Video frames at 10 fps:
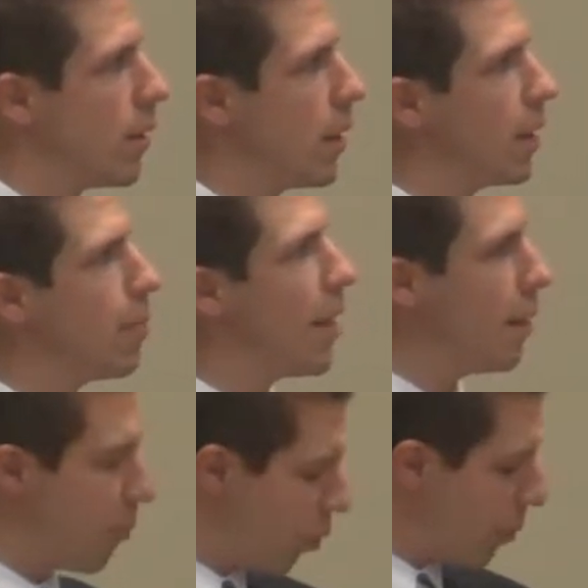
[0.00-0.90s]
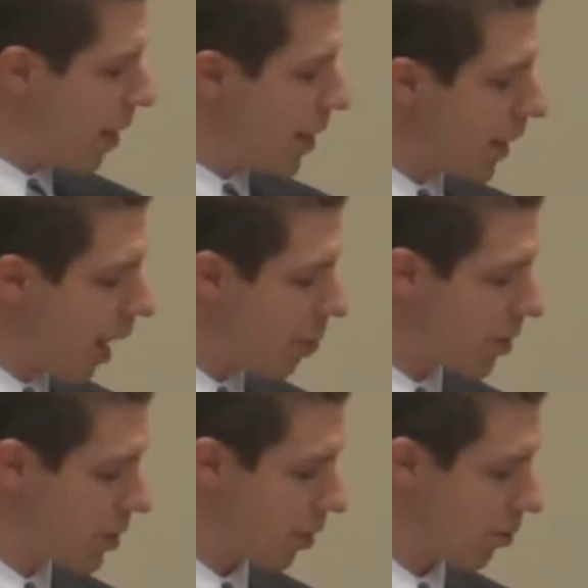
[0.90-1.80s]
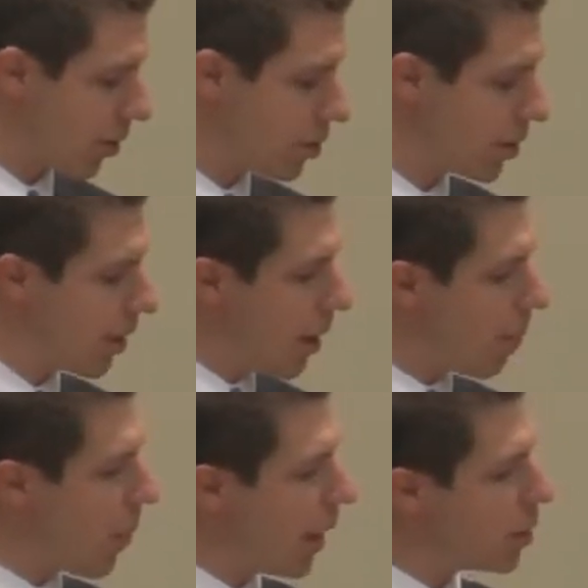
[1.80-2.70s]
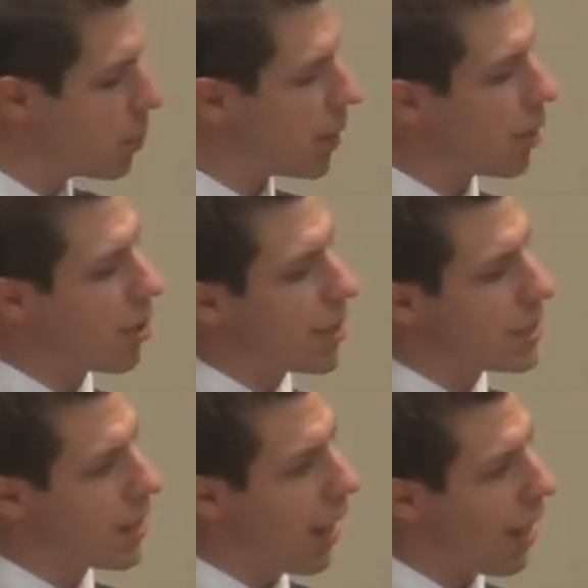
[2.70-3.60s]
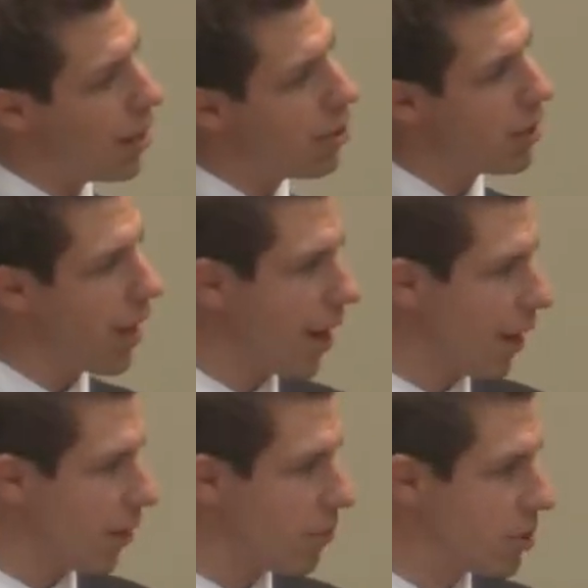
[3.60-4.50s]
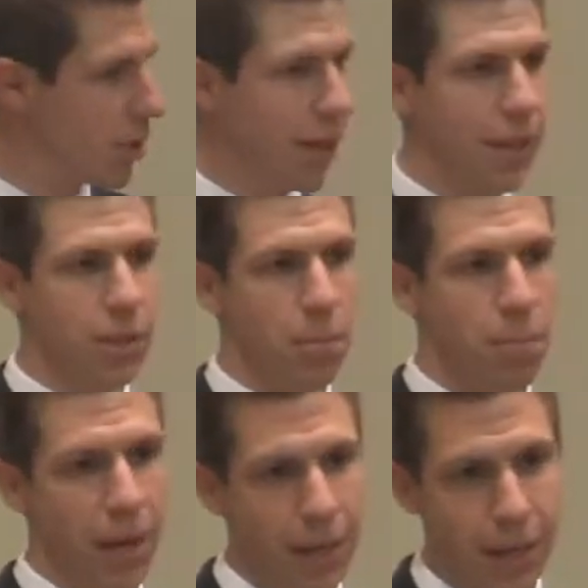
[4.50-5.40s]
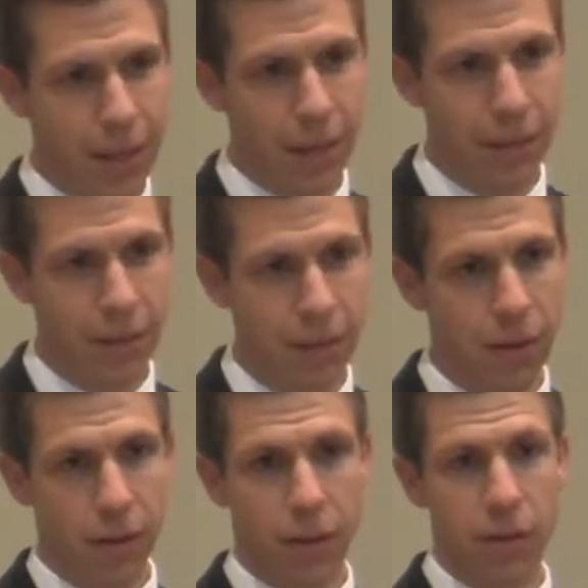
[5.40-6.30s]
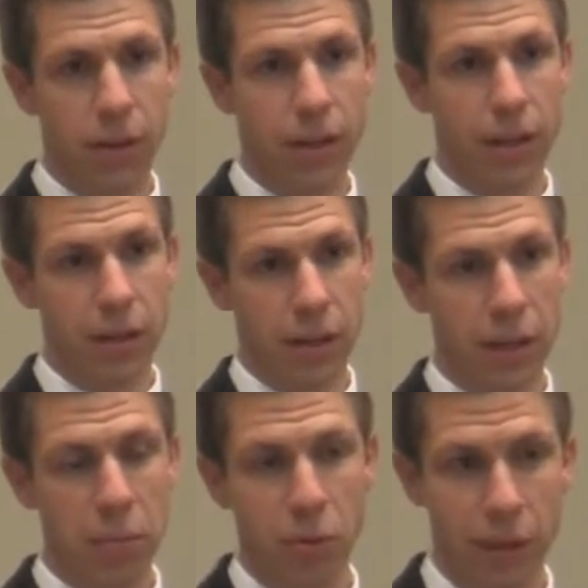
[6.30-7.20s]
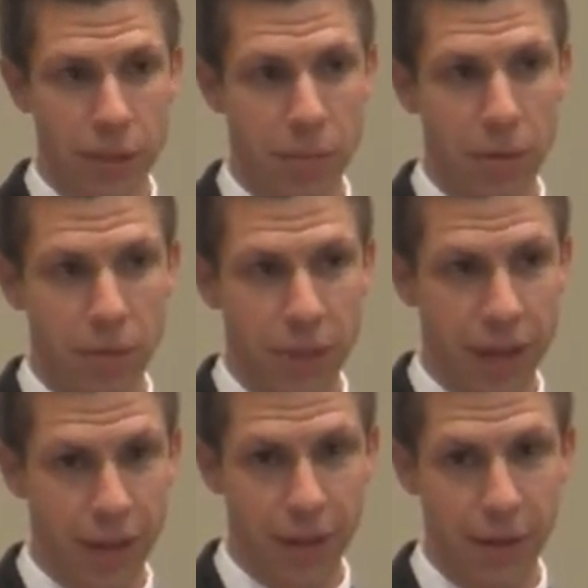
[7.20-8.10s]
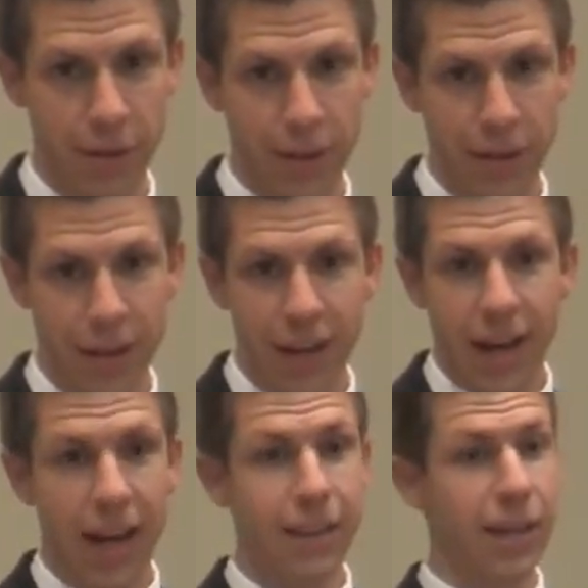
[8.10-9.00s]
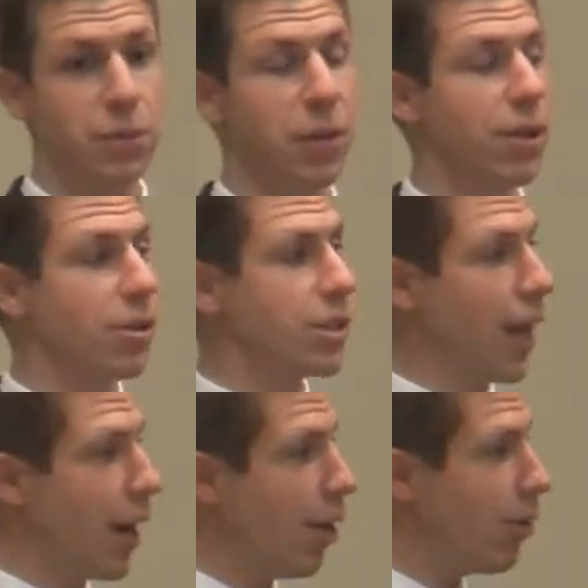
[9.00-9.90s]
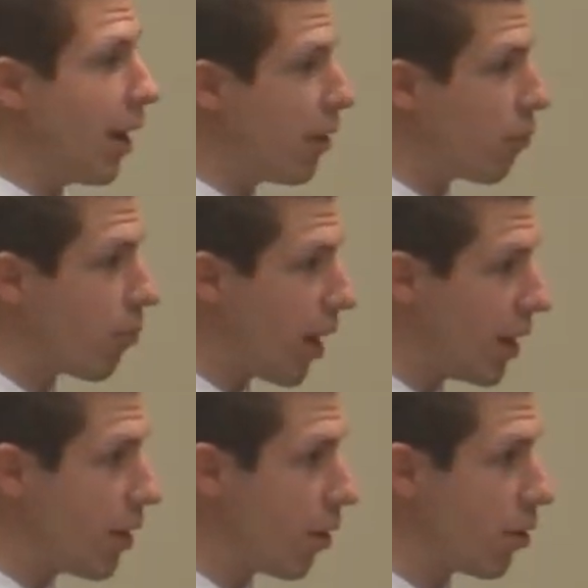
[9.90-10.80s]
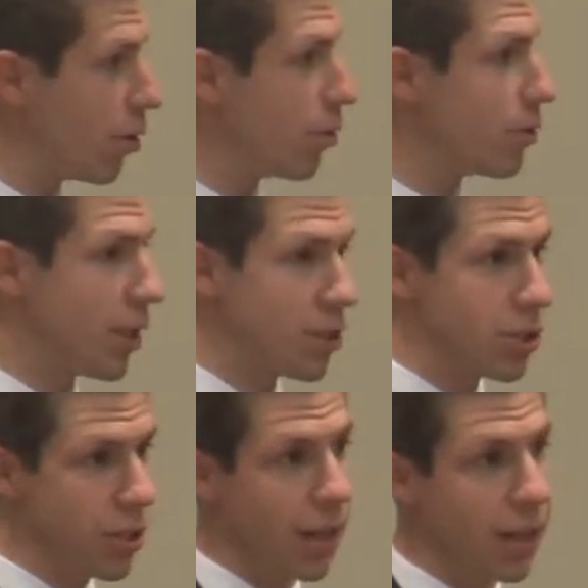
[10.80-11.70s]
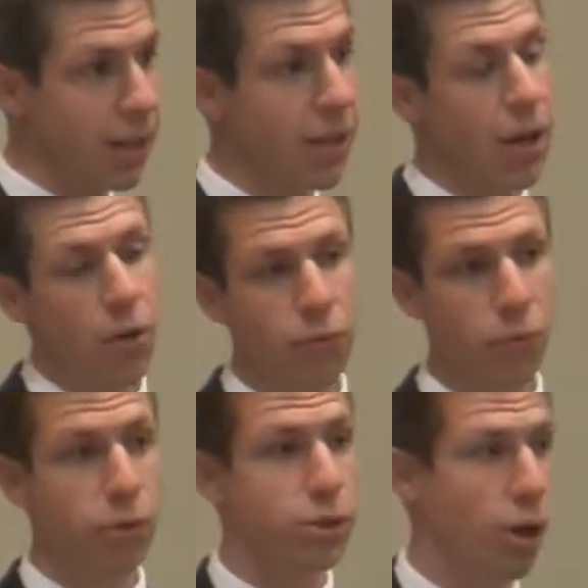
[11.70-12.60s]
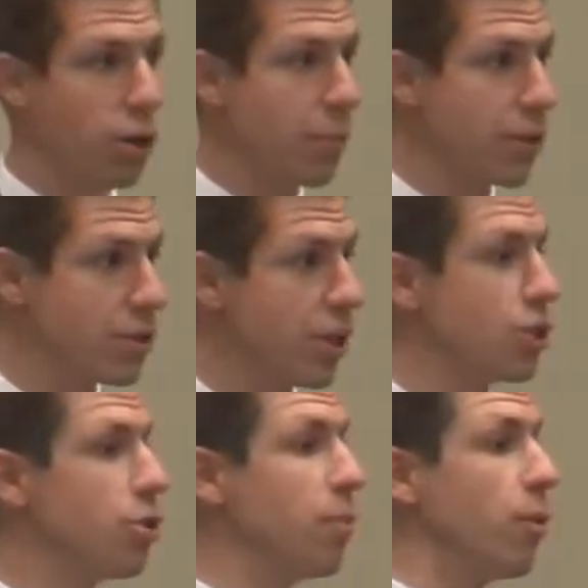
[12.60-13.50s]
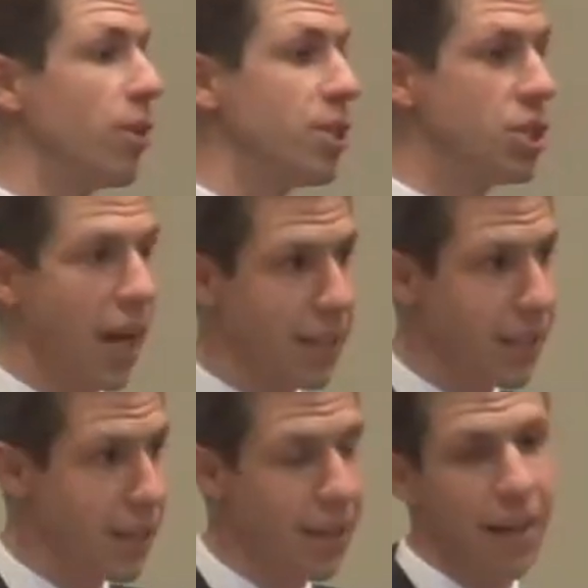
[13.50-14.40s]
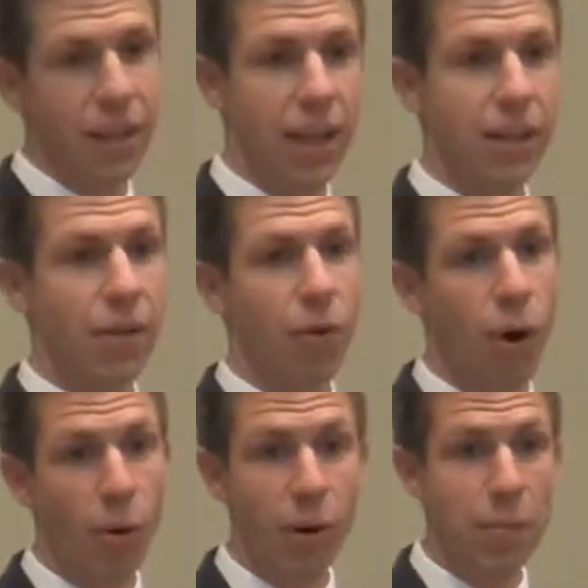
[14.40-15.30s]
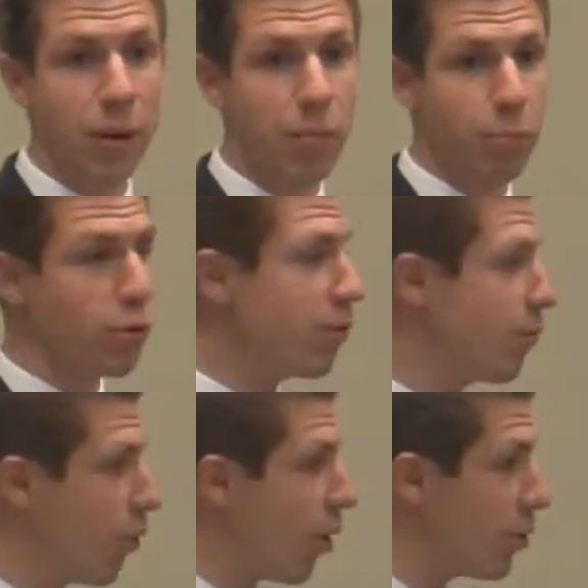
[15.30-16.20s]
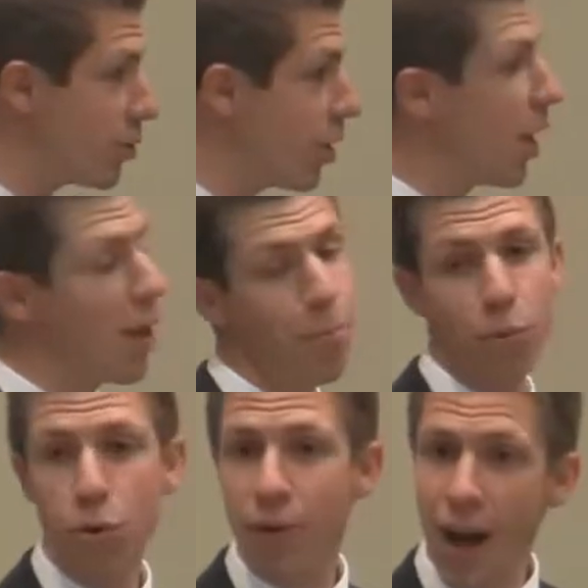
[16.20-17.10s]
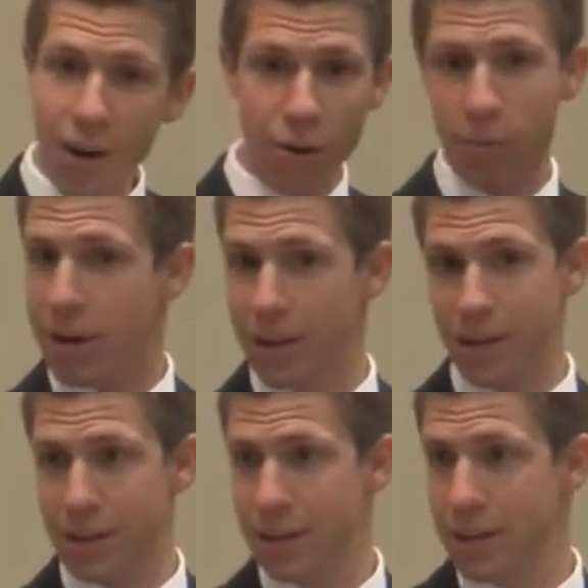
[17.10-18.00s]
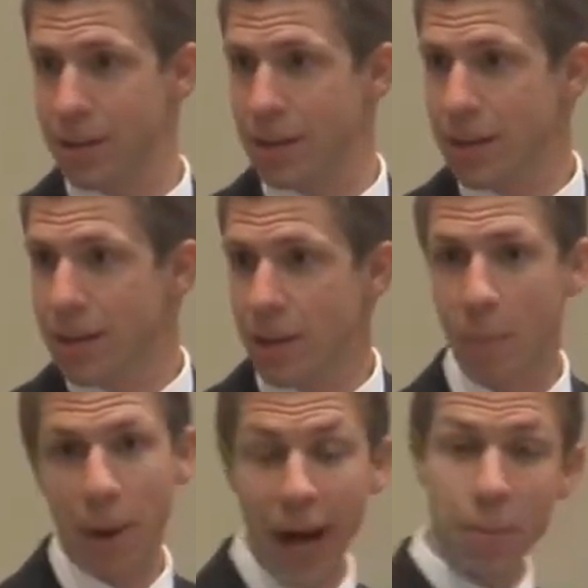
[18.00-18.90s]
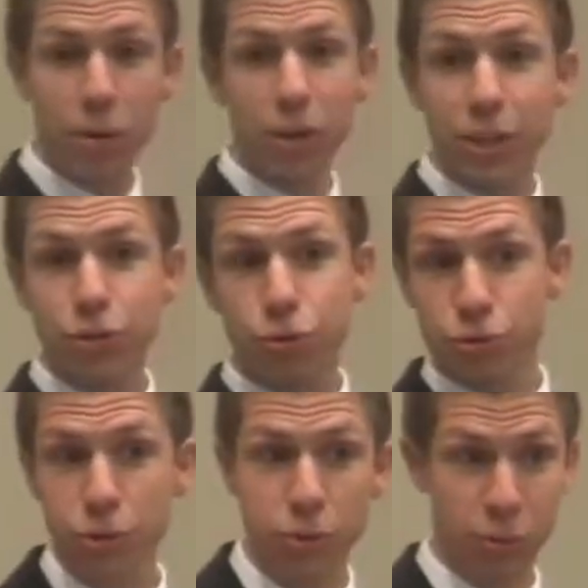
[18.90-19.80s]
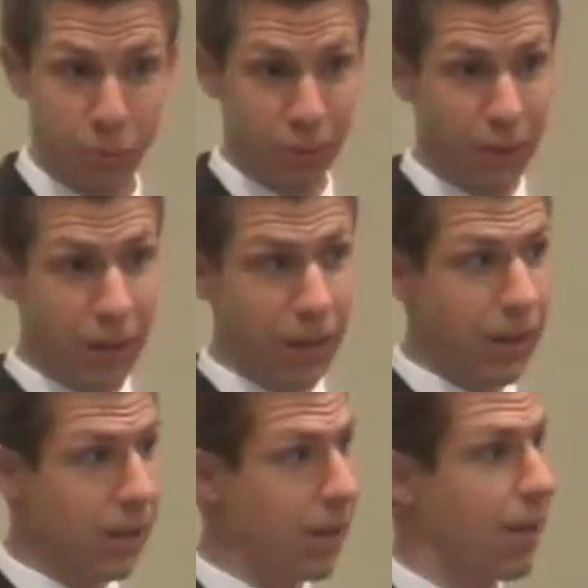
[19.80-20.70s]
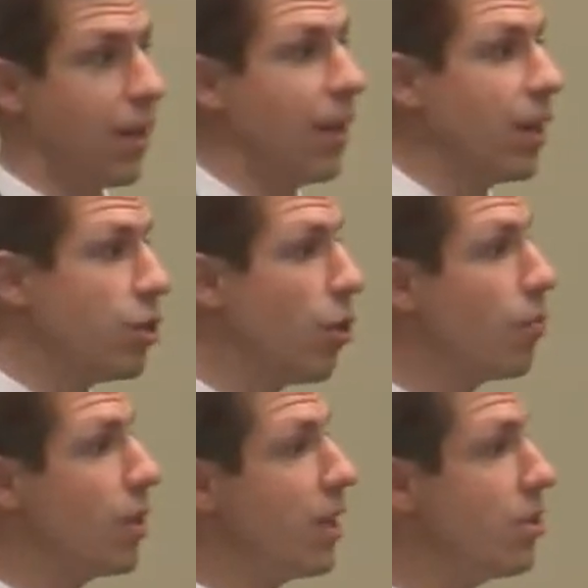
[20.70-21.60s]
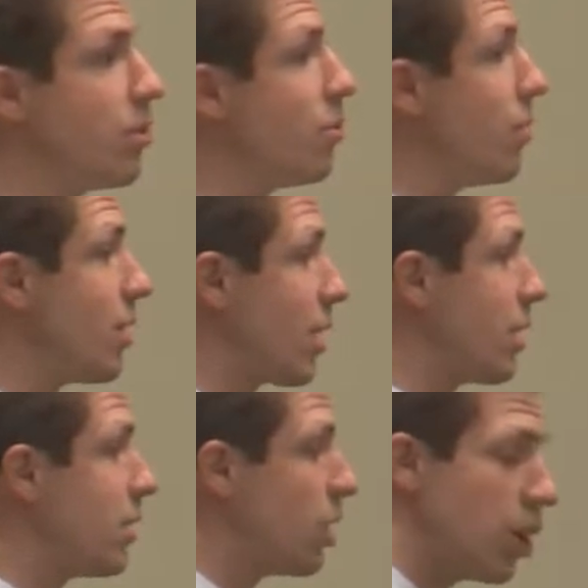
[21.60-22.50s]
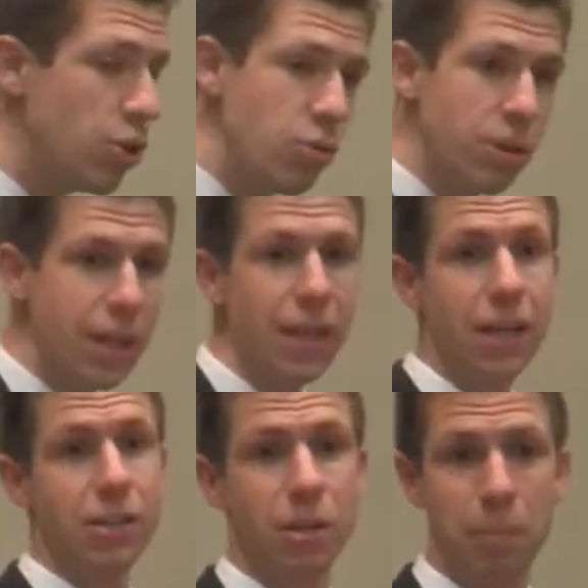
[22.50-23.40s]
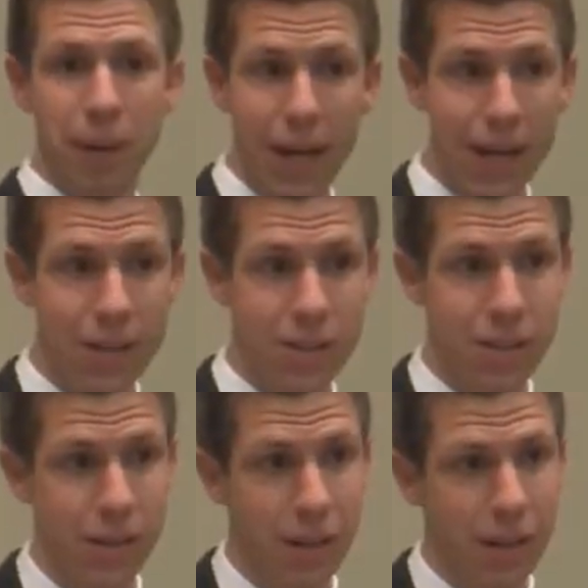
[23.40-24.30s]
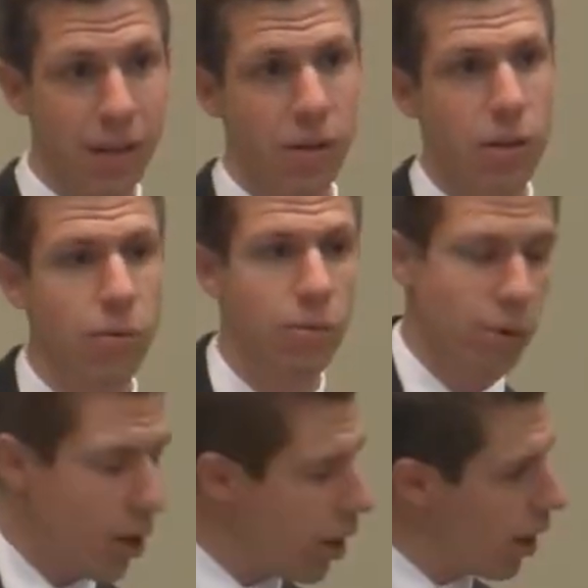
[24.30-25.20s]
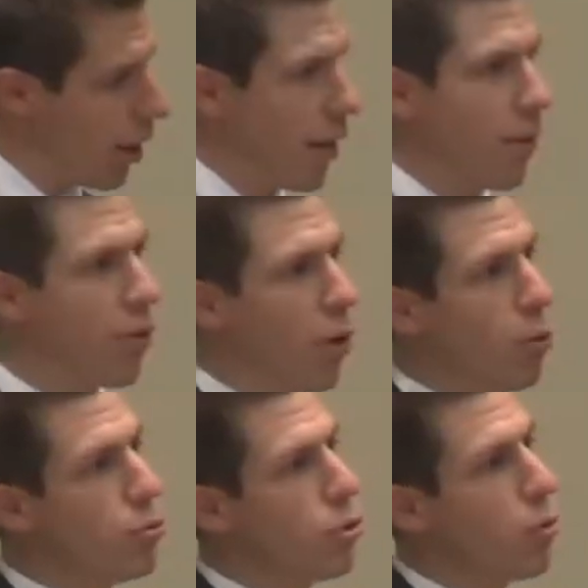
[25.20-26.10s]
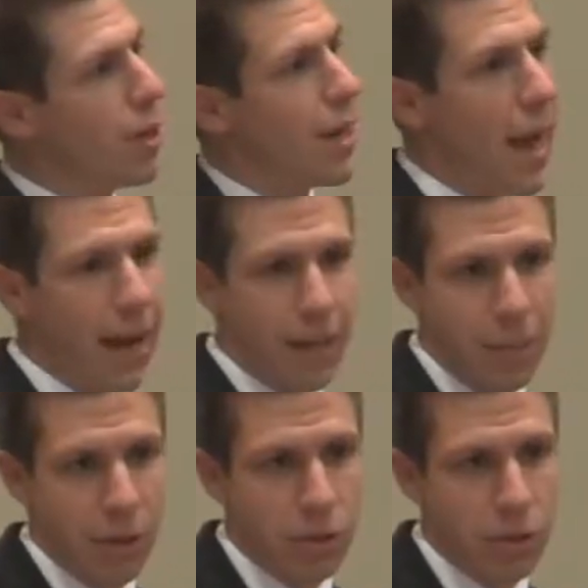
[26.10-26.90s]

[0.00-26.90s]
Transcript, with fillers: in many, with many commentaries, men spend their entire lives debating the, the liberalism of today and they spend their entire life writing articles and studying foolish arguments that should be rejected, that they've already been proven false, and move on already. The Bible is true. You don't need to continually debate in those who are in academic